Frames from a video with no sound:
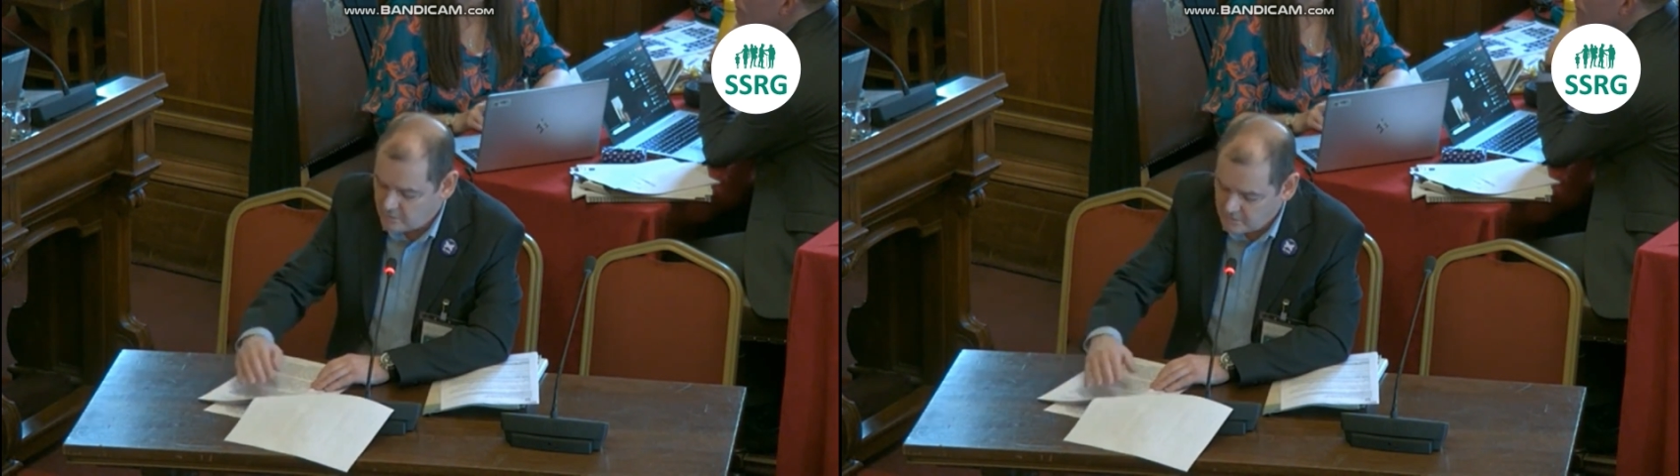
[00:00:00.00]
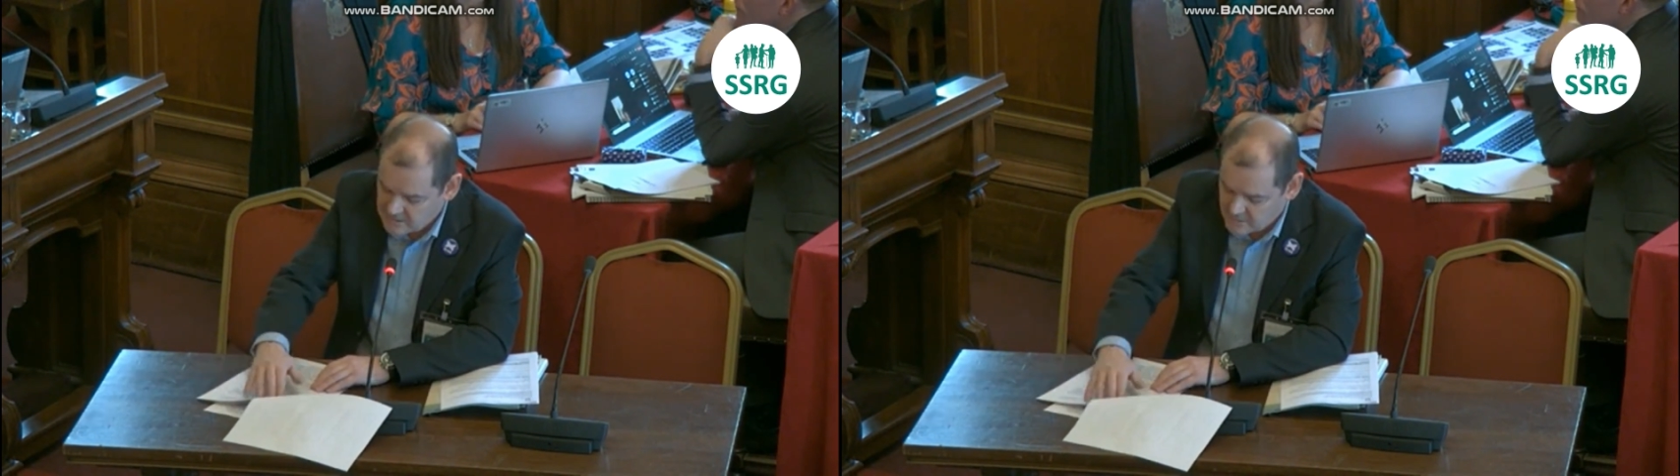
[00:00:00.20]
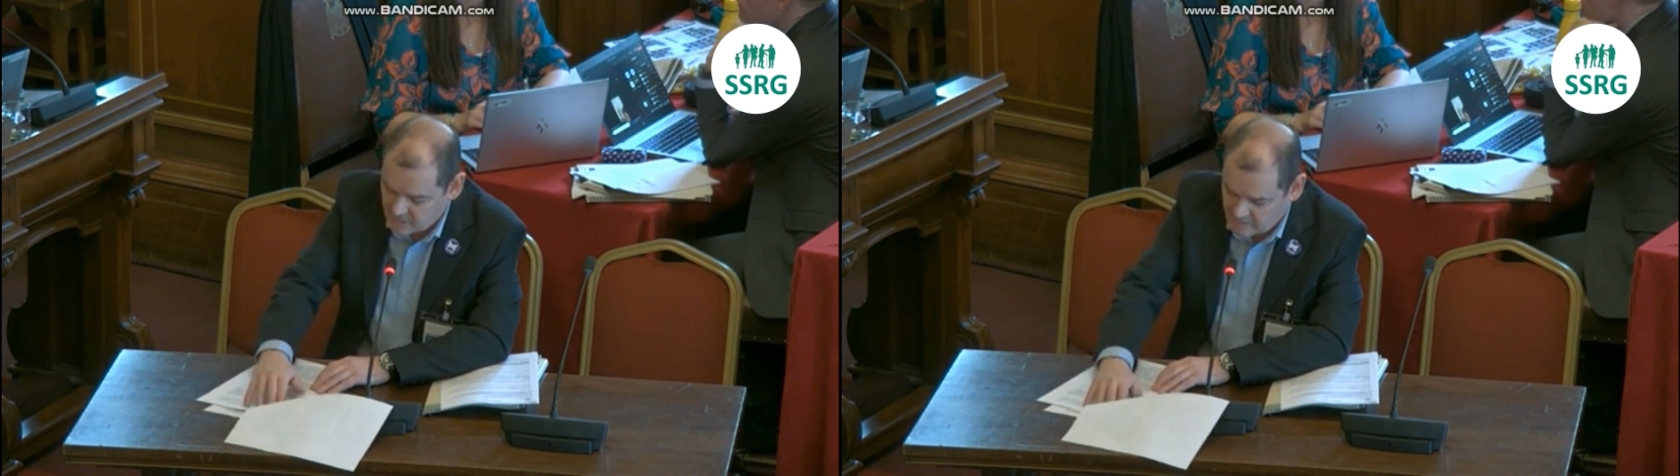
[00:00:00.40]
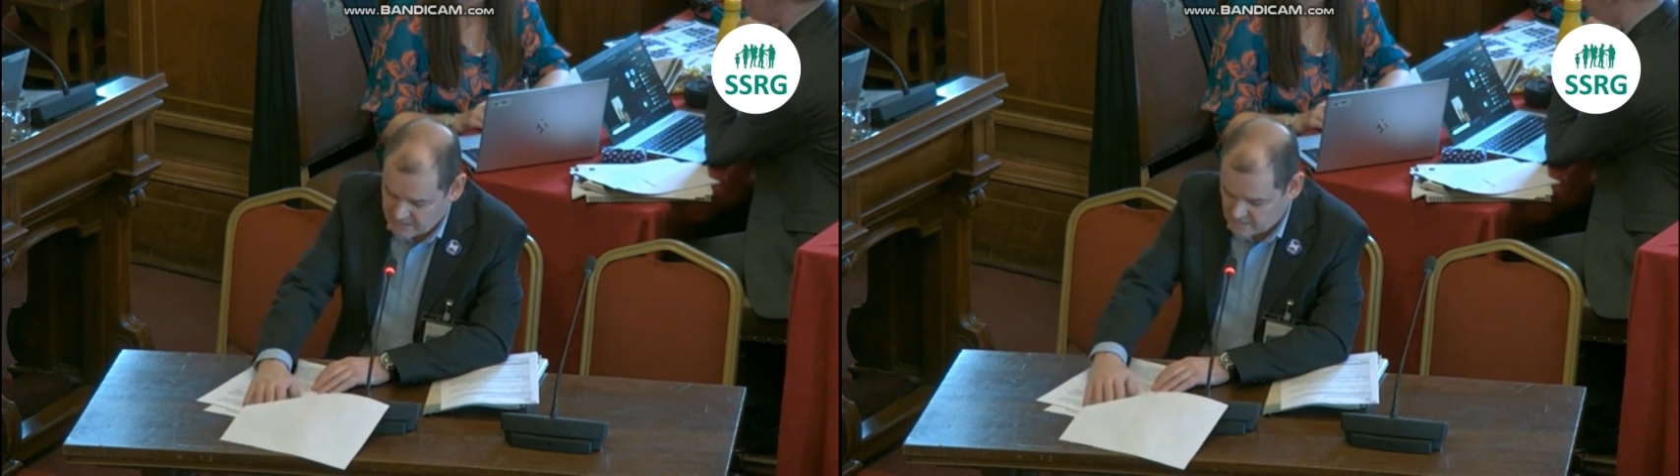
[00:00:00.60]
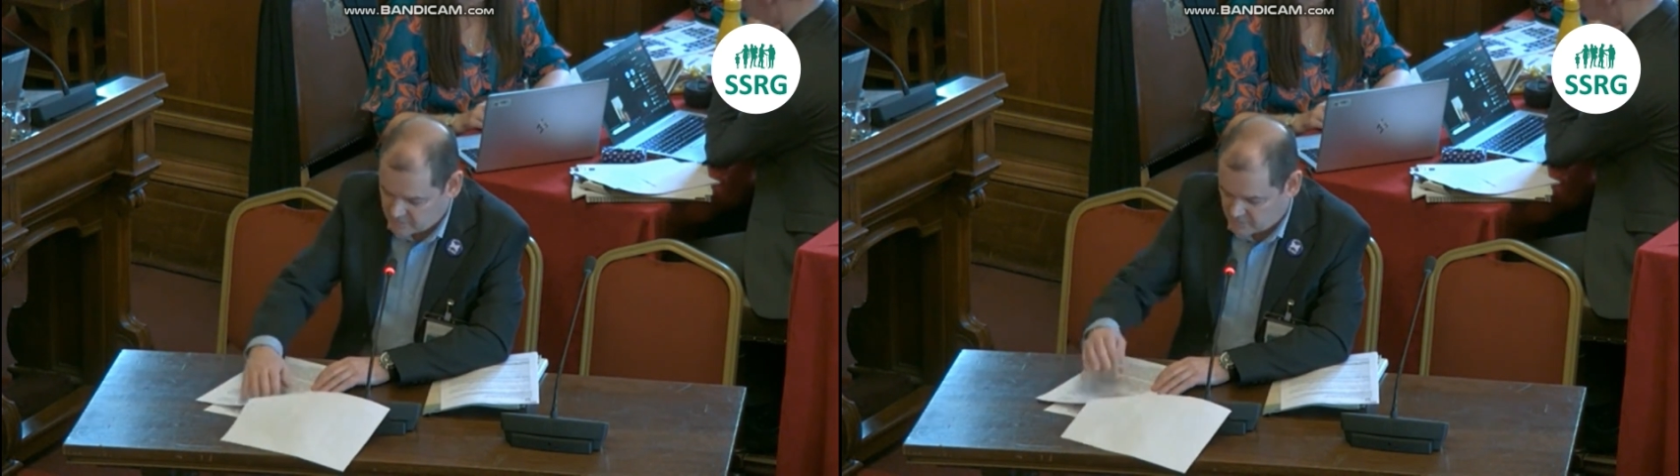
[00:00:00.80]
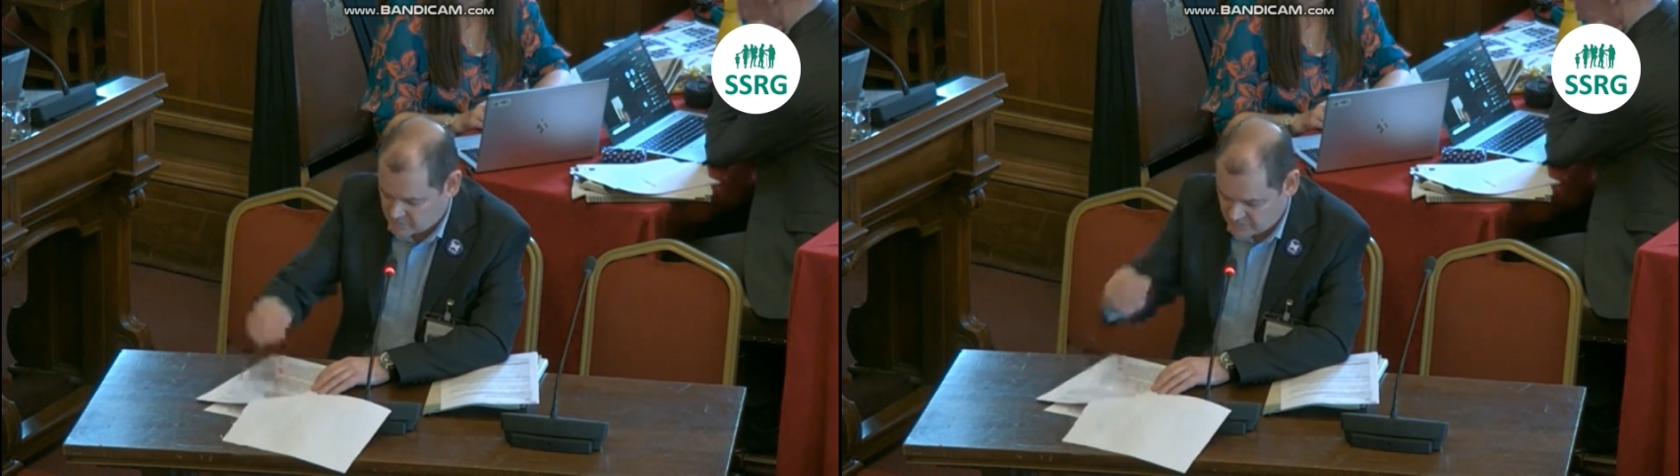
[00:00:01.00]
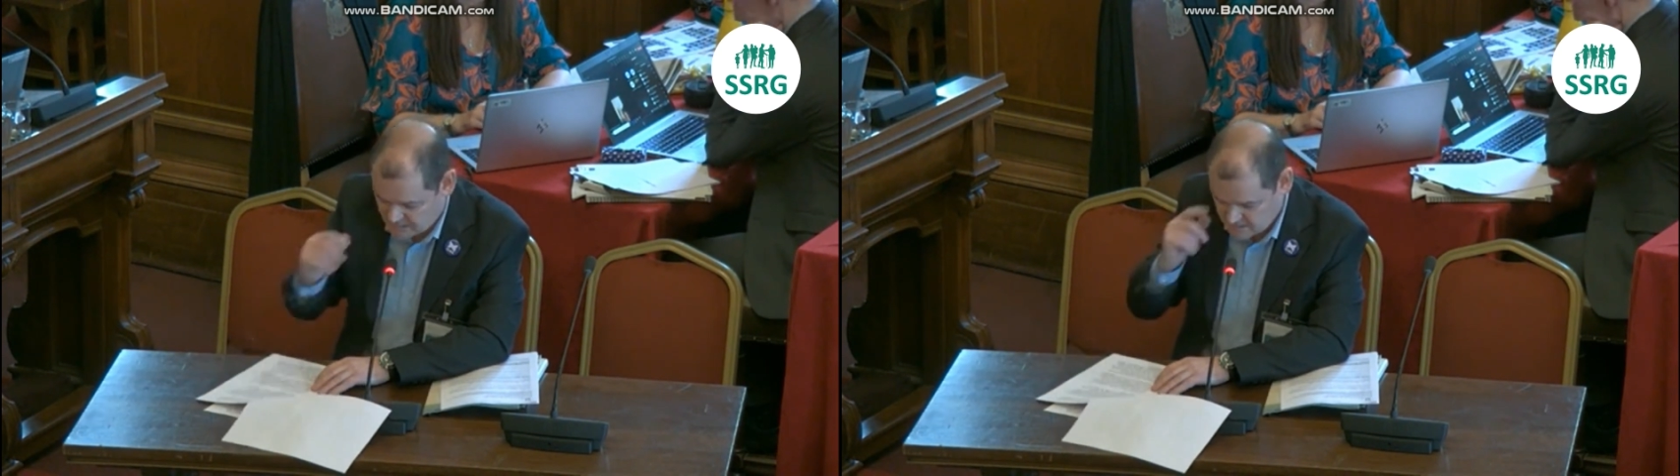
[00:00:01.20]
democratic process to